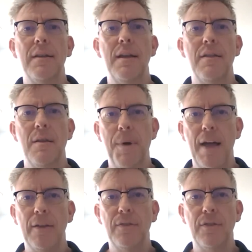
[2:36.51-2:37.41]
in the
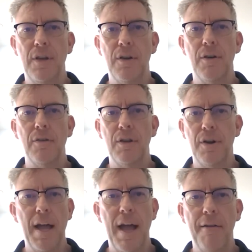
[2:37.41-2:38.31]
past year,
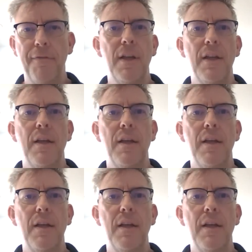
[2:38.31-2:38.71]
year and a half